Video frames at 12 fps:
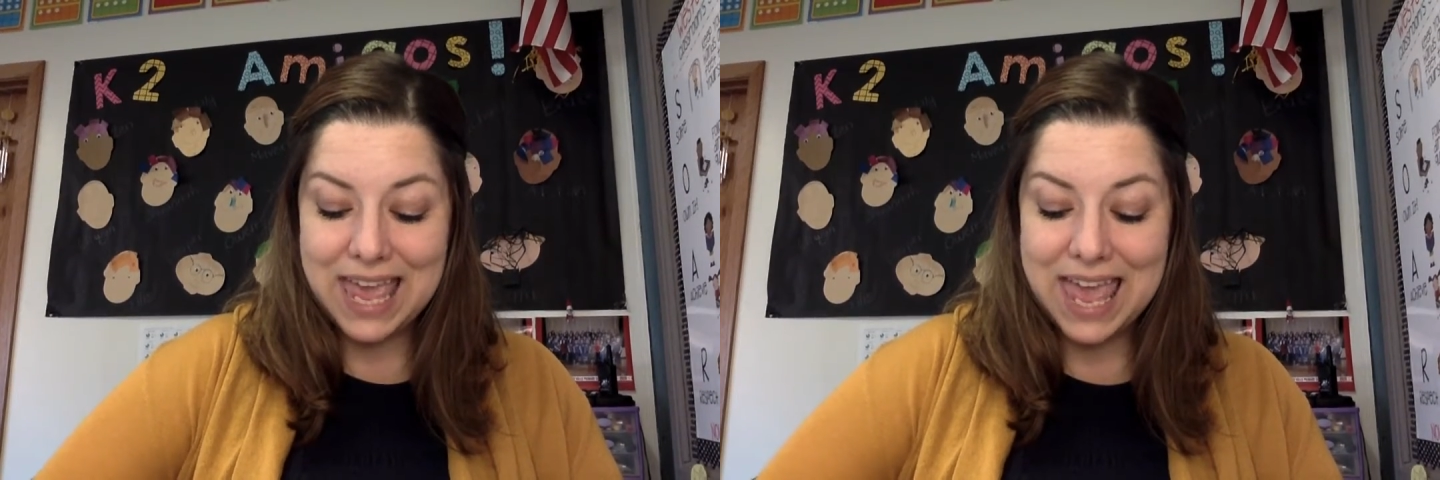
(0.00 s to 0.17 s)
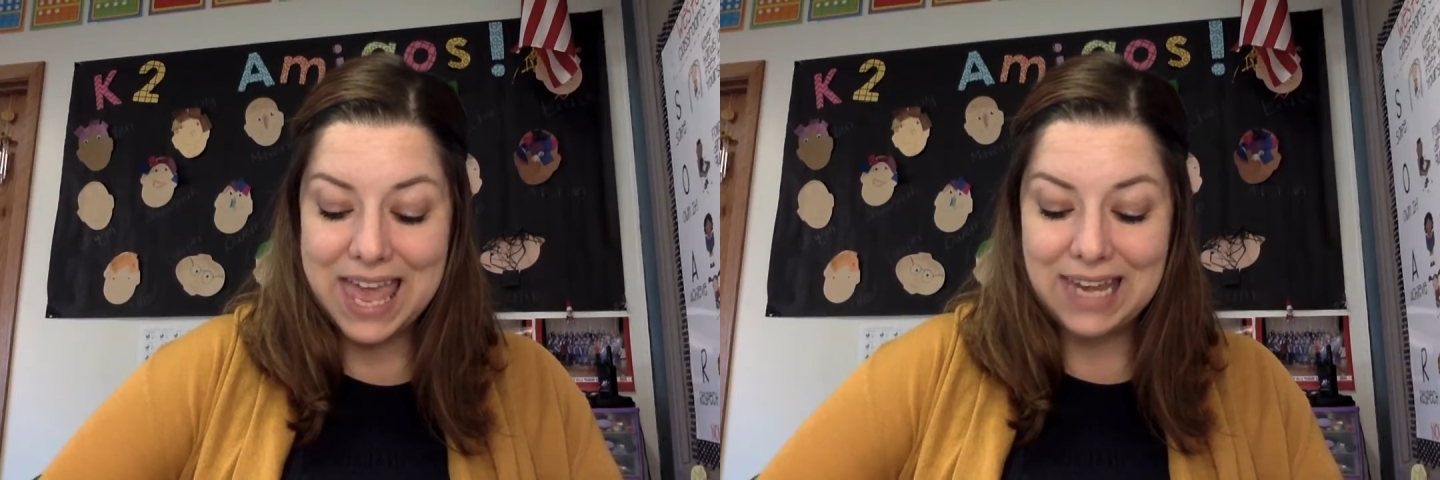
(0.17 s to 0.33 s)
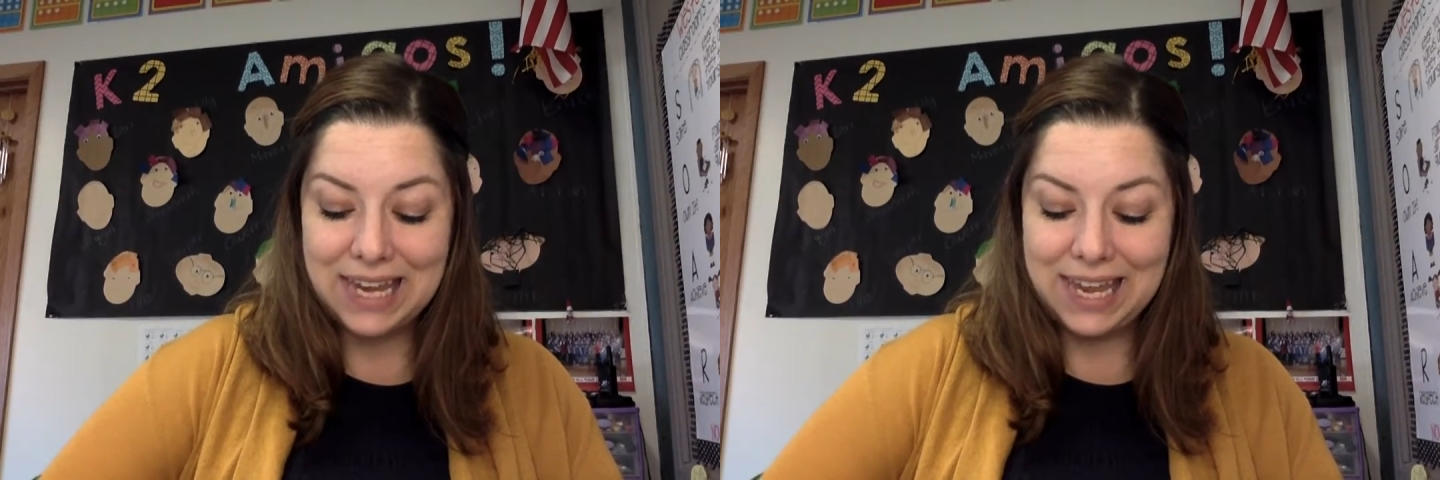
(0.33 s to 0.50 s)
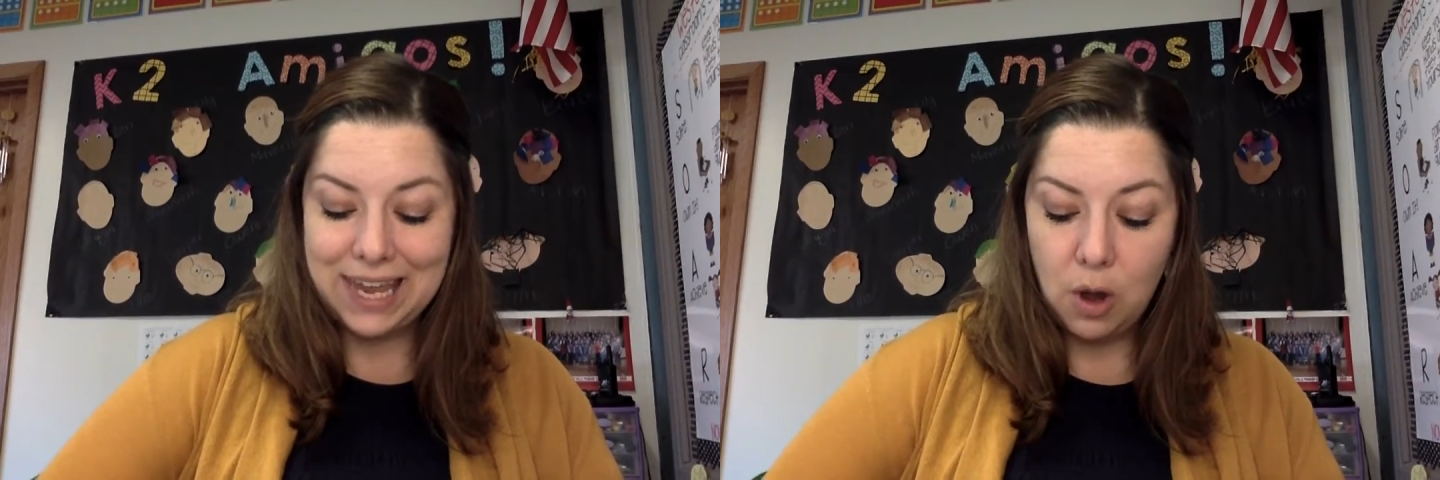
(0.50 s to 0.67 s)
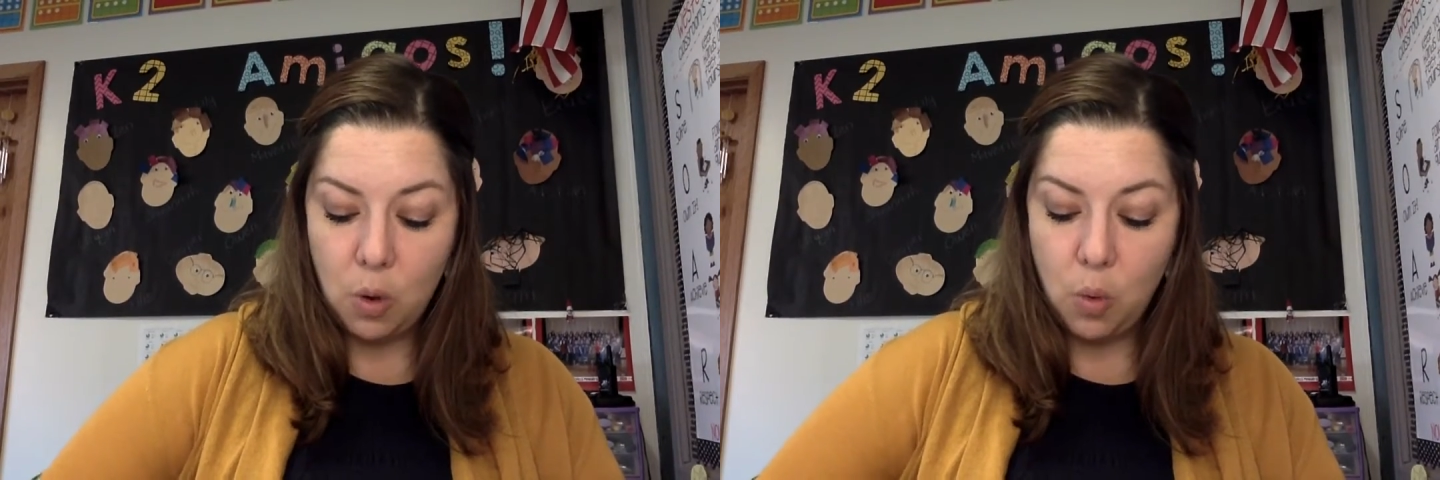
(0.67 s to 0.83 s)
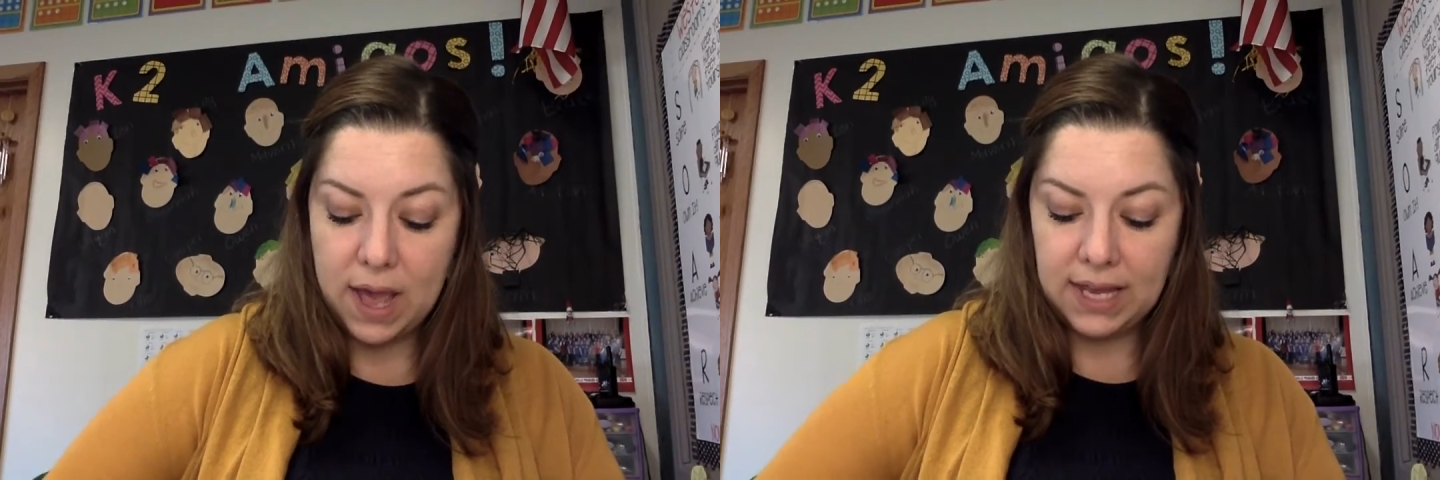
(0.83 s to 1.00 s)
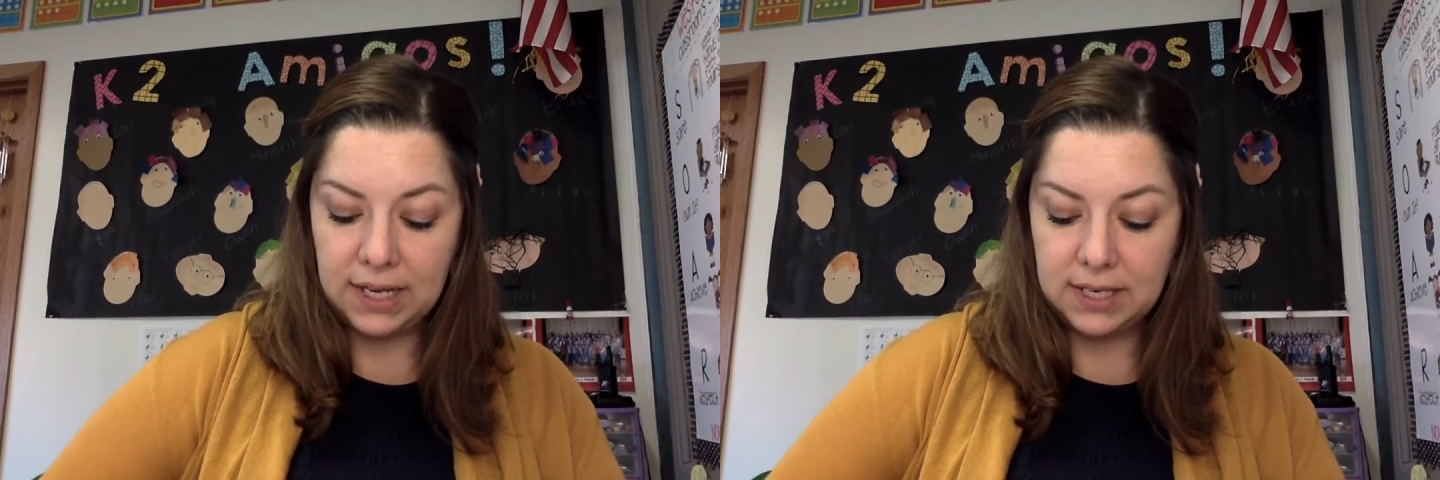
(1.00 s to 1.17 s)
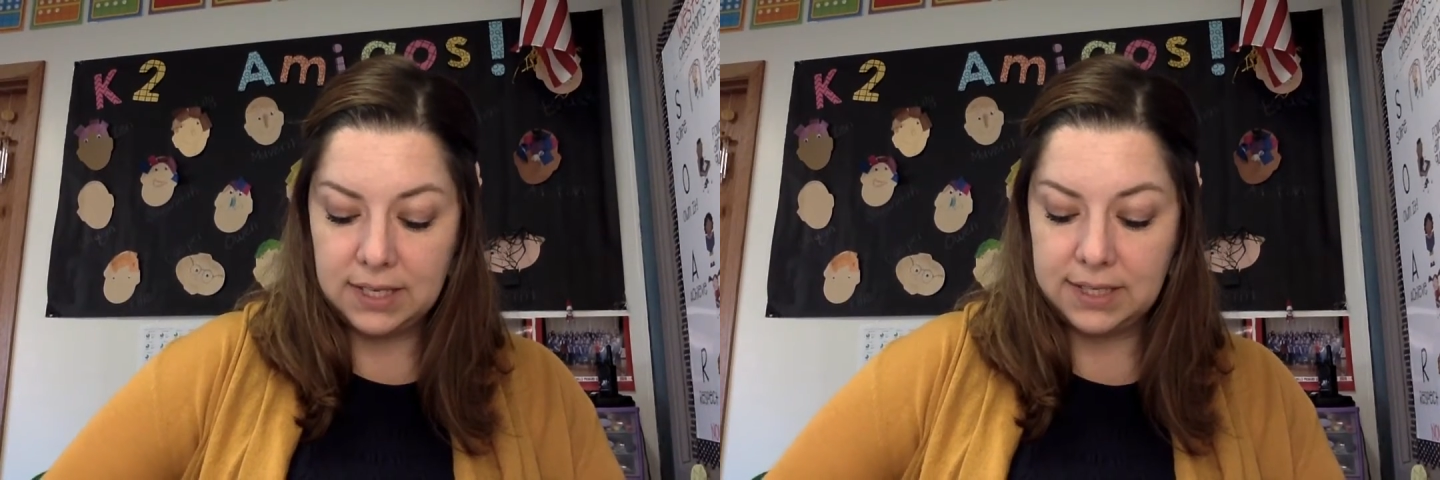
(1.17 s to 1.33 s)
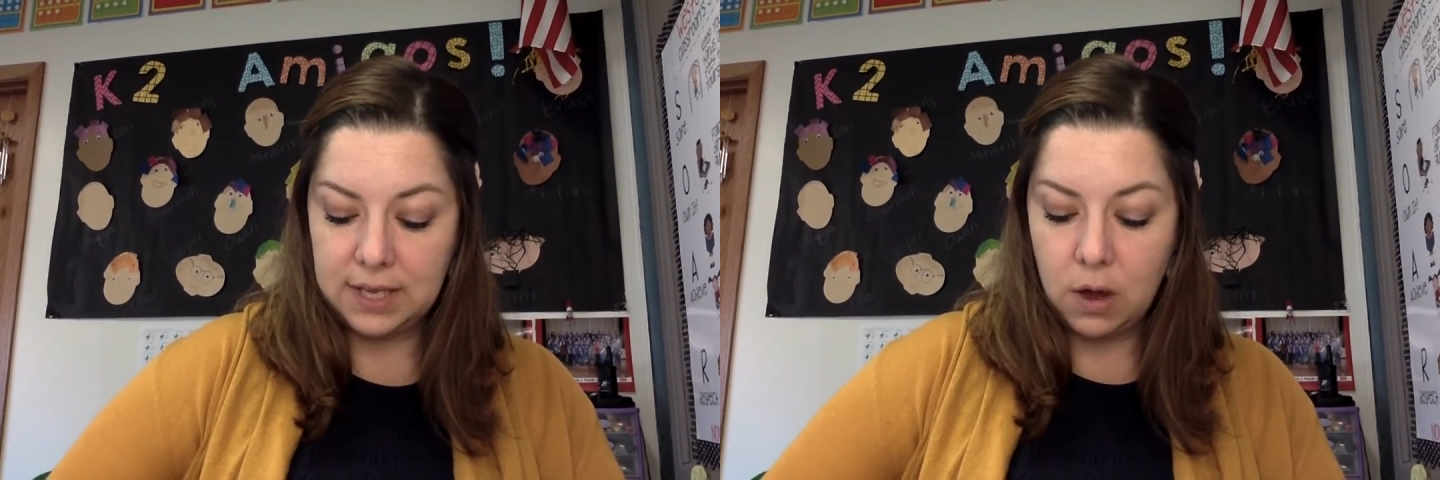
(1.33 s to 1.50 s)
any white.
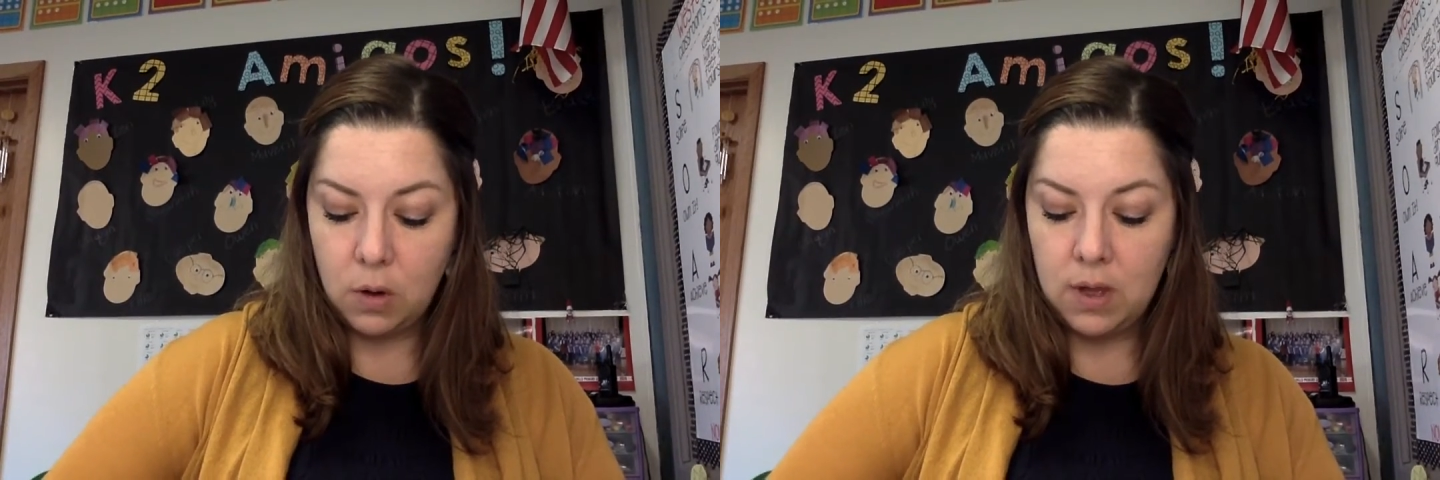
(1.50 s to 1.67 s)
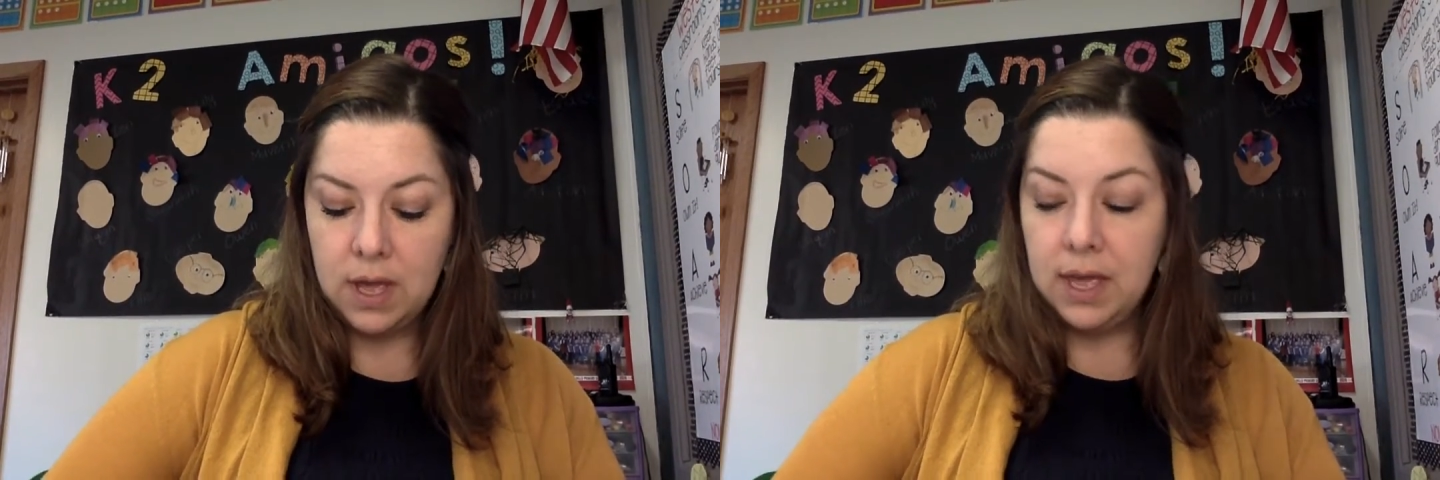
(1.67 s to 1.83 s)
So,